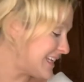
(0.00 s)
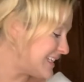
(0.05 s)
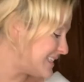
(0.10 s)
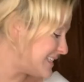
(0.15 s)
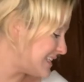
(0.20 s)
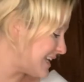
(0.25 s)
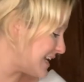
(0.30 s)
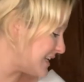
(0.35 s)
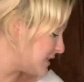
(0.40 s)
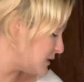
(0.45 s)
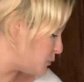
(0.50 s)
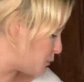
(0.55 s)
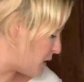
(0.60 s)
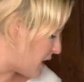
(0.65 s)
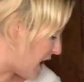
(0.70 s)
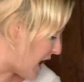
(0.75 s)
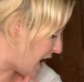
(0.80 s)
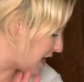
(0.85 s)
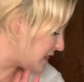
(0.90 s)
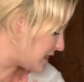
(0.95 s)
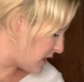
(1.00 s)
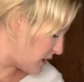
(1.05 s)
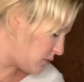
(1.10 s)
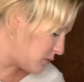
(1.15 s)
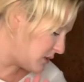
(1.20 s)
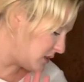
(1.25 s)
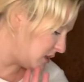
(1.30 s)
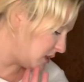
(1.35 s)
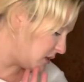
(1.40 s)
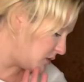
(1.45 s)
but I think we did
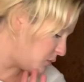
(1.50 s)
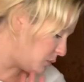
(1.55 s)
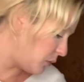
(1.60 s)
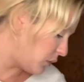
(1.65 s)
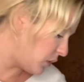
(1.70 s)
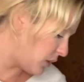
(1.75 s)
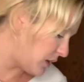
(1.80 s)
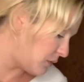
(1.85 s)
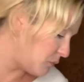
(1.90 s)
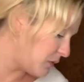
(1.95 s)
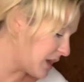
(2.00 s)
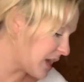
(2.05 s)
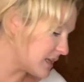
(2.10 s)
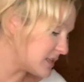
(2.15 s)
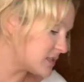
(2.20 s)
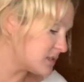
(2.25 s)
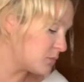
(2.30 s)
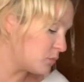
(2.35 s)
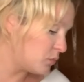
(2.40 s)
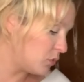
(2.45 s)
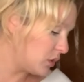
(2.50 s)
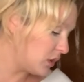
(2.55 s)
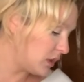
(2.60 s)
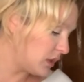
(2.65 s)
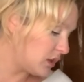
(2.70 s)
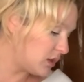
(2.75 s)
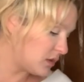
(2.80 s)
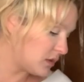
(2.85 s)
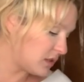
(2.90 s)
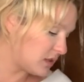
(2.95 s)
good. We got some really good
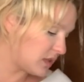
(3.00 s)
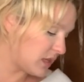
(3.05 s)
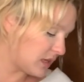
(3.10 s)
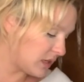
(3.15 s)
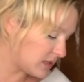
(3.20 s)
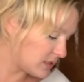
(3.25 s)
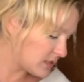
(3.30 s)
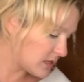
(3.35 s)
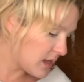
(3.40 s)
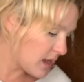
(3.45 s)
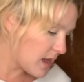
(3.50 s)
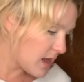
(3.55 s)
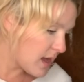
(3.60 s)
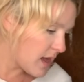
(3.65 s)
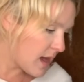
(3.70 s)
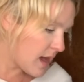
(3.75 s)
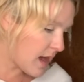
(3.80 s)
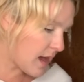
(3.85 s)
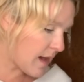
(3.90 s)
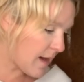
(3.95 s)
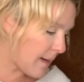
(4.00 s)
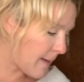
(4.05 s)
things. Um,